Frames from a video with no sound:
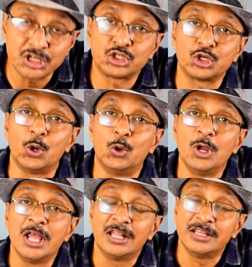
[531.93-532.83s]
show
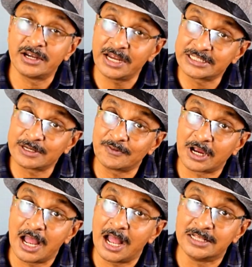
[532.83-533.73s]
the rest of the
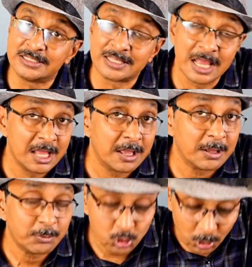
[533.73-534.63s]
cards.
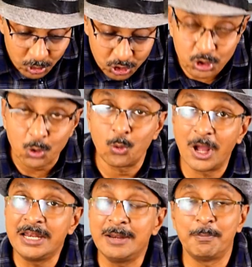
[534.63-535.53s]
Don't show
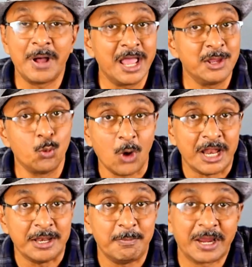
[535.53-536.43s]
one by
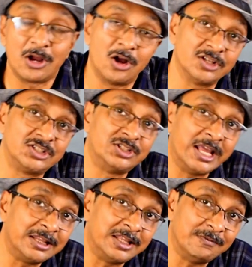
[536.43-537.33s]
one, because
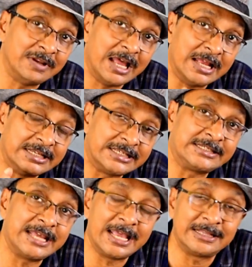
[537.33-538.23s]
then they will
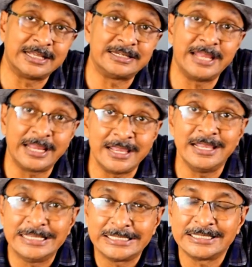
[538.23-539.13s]
understand the deck
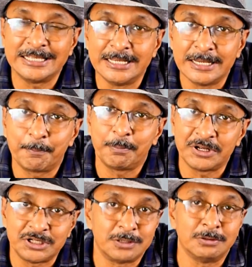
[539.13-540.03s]
is in a
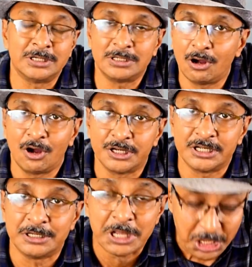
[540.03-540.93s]
particular order.
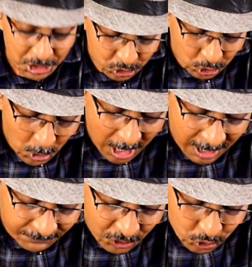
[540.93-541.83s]
So
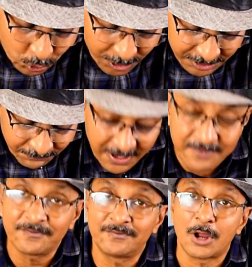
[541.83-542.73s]
after showing the 5
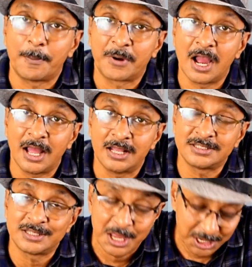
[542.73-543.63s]
top
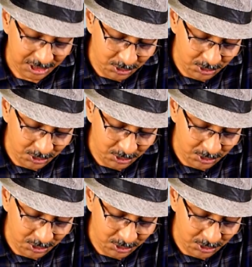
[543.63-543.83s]
cards, you